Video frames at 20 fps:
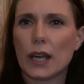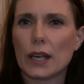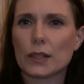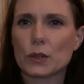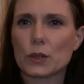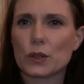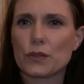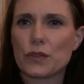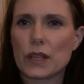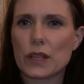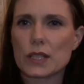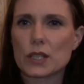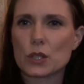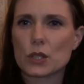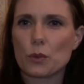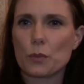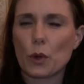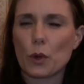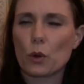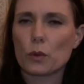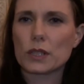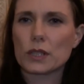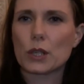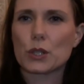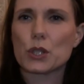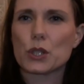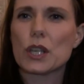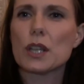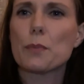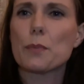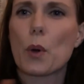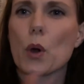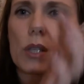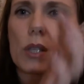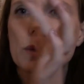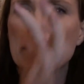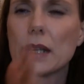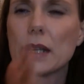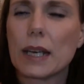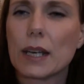I don't know if this is going to be awkward. I'll show you the
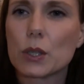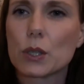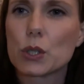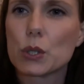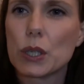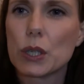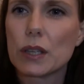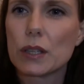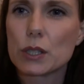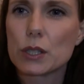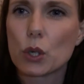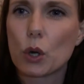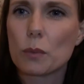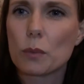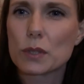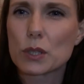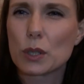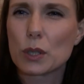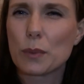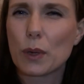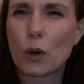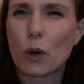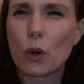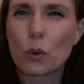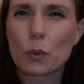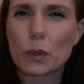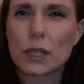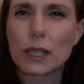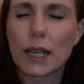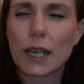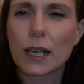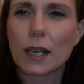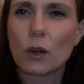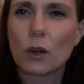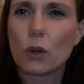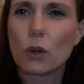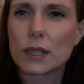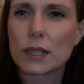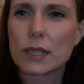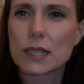bottom and then I'll show you the top. It's going to be awkward to get it
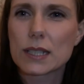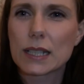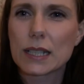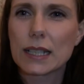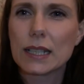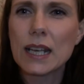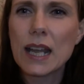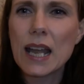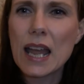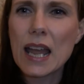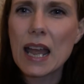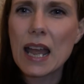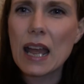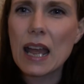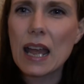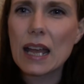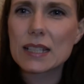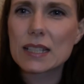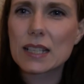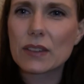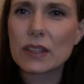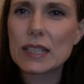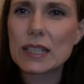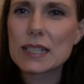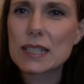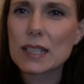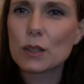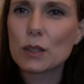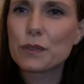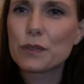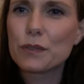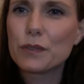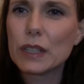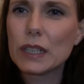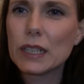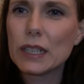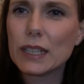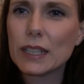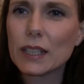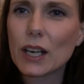all on screen. It's got these little
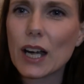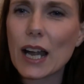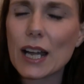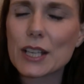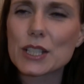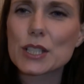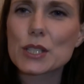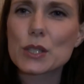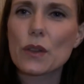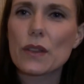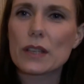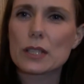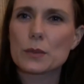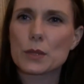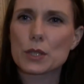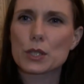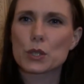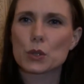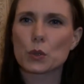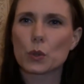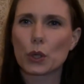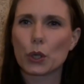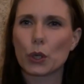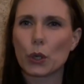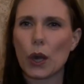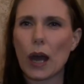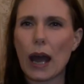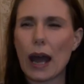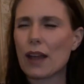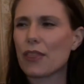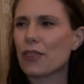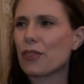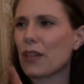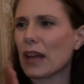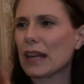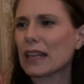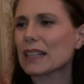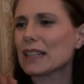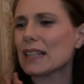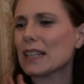feet here. I just thought this was so cute. I
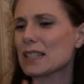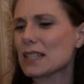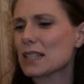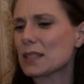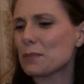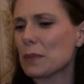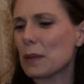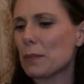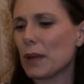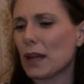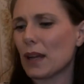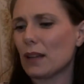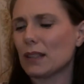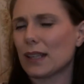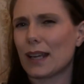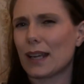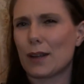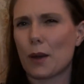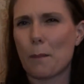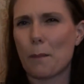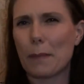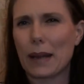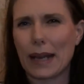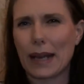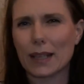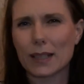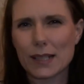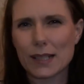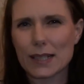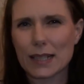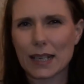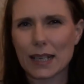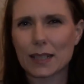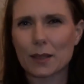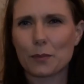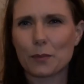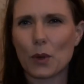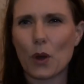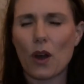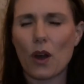think this is maybe like an umbrella stand.
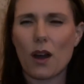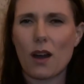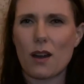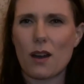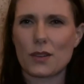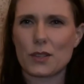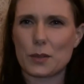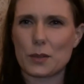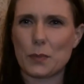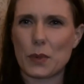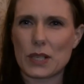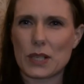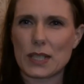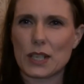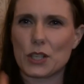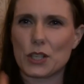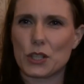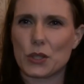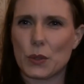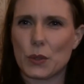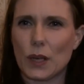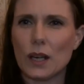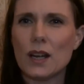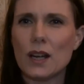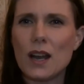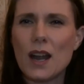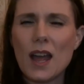I'm not 100% sure.